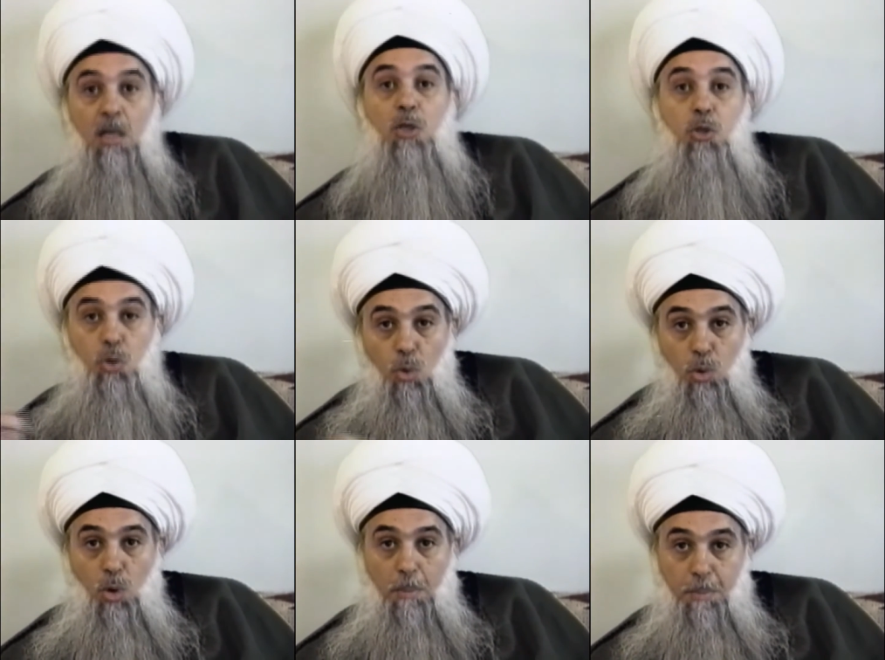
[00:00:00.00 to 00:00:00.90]

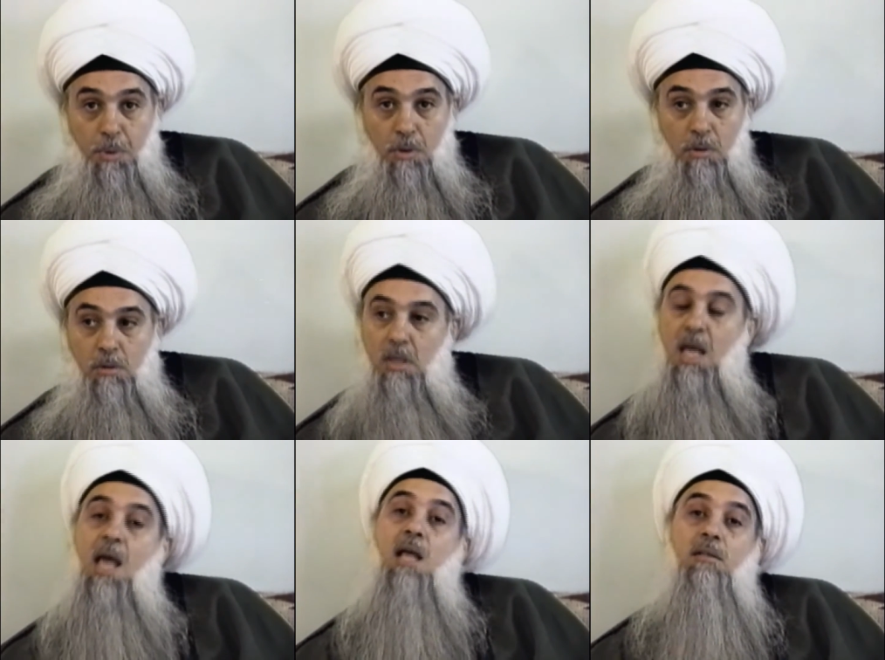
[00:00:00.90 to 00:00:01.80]
Europe
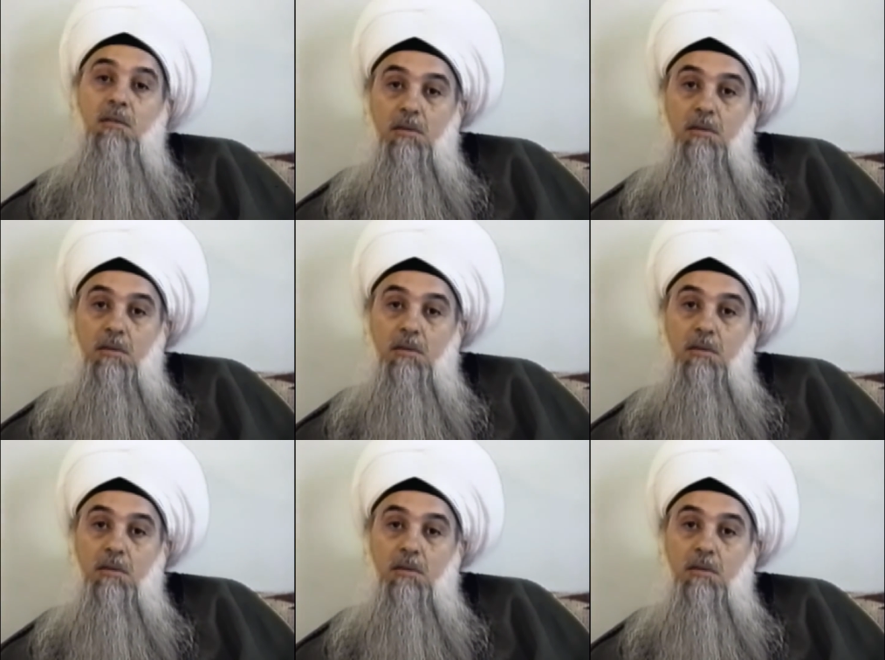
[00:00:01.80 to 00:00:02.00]
and